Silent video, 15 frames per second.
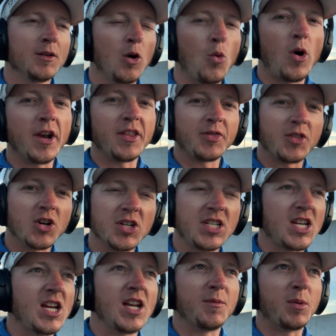1 and
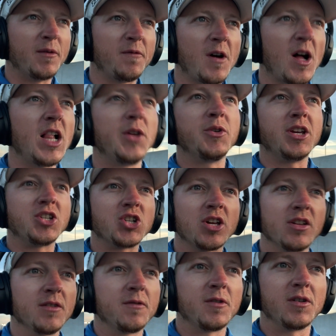13 have been following each
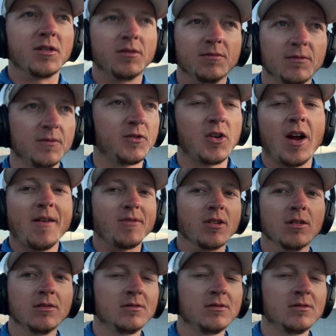other for forever.